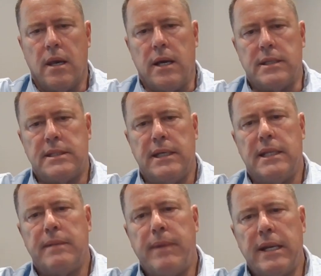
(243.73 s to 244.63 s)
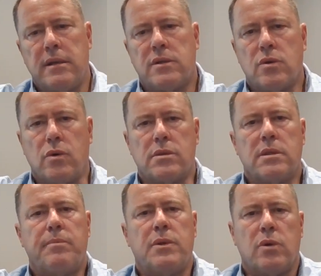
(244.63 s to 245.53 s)
I see in the maintenance courts, the
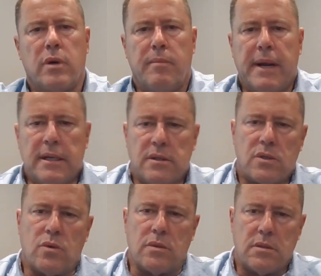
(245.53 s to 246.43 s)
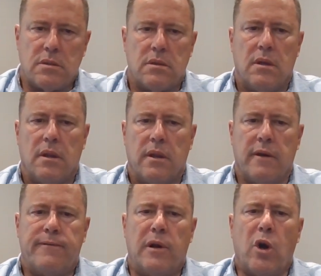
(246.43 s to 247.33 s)
Pretoria maintenance courts,
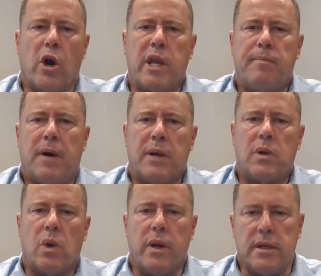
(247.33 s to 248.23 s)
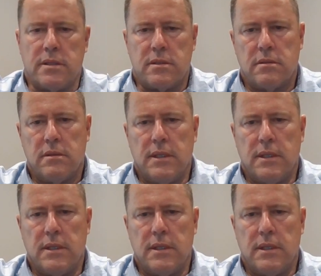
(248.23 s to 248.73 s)
they're fully occupied with lawyers,